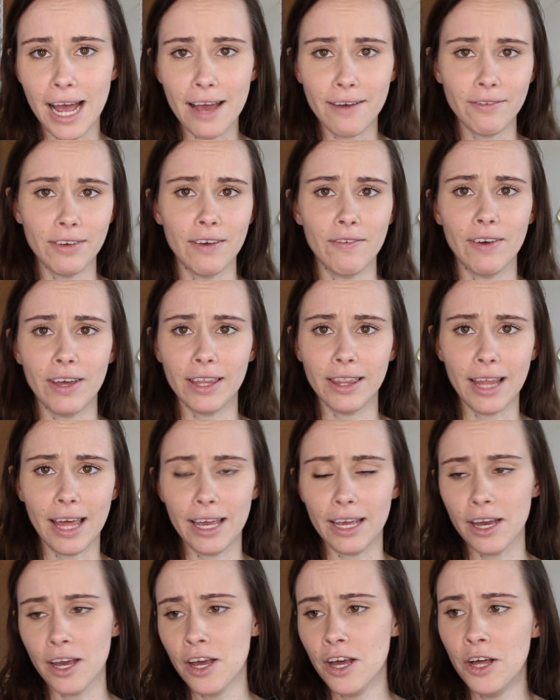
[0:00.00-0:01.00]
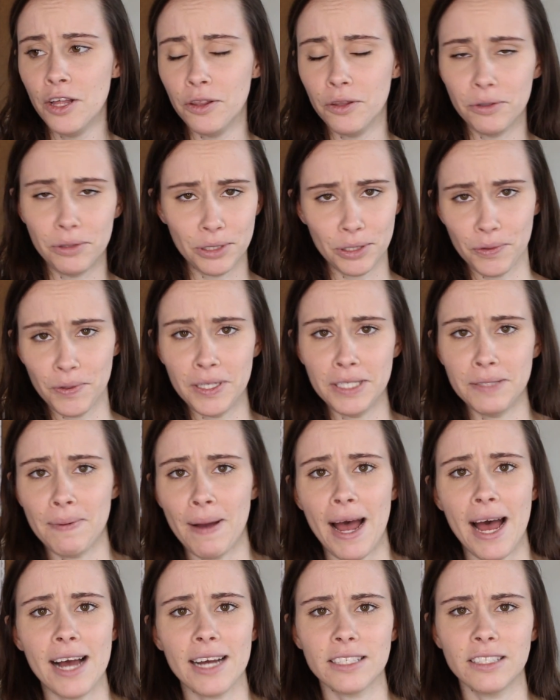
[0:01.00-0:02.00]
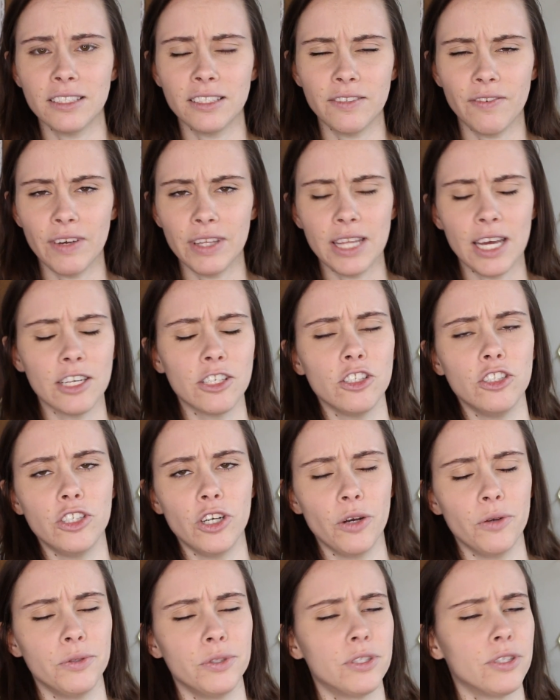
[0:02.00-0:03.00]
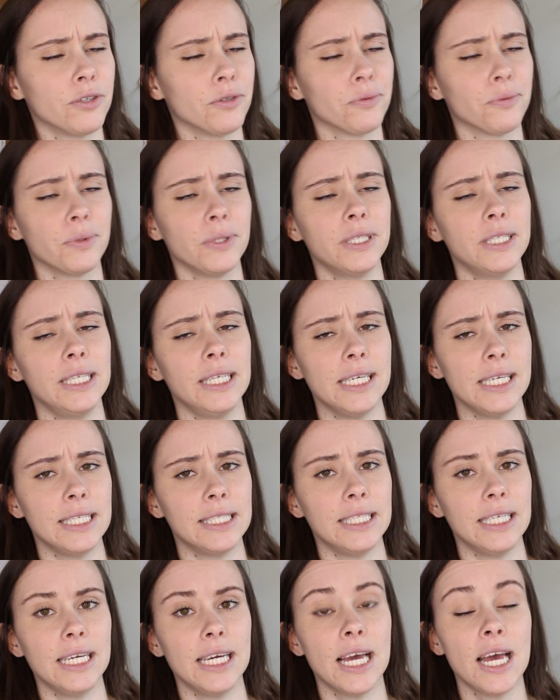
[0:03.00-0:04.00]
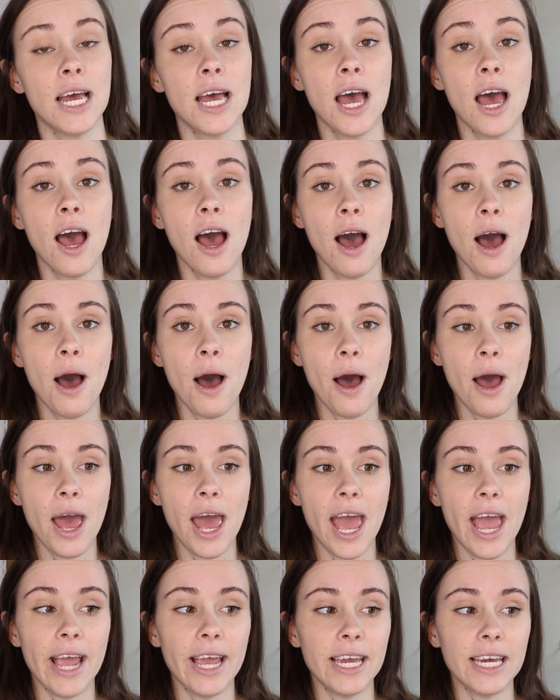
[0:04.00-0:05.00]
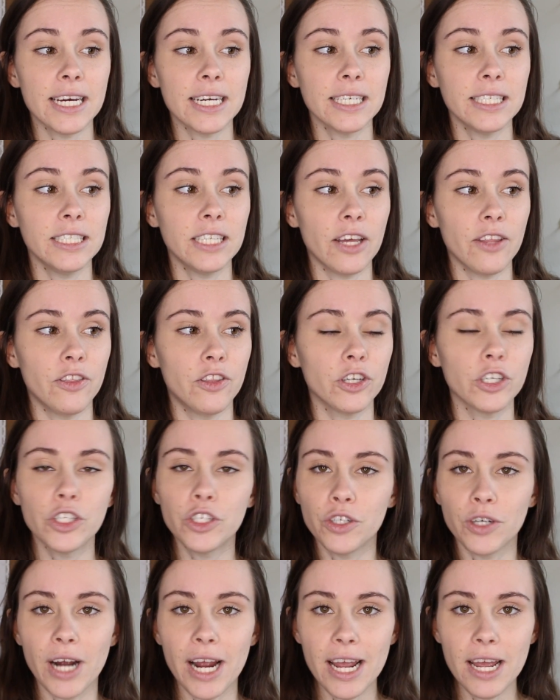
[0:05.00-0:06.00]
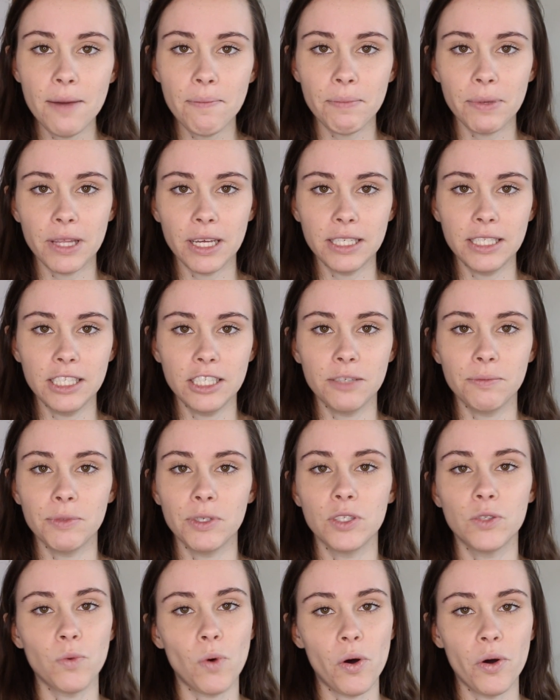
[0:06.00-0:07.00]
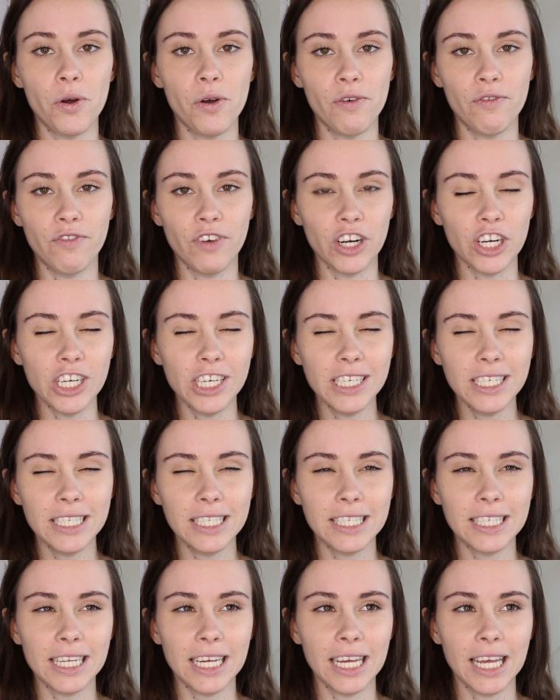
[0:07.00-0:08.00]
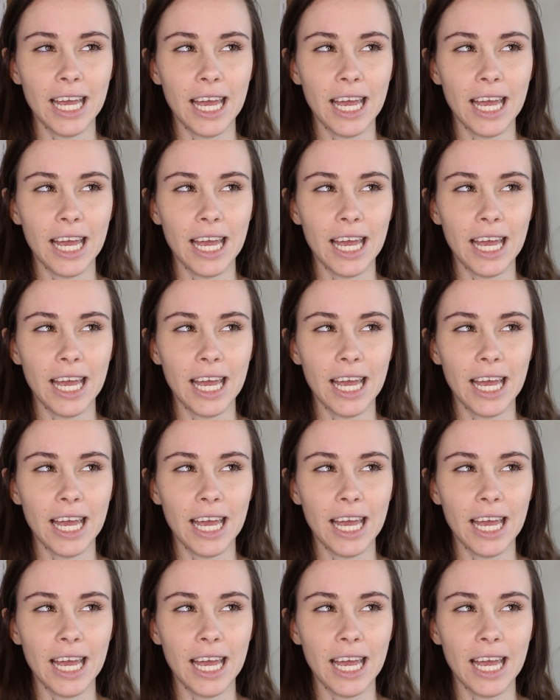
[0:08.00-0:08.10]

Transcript: I've given like little squeeze packs and stuff like that to Jones. They're really easy and they're great, but they teach them to swallow first.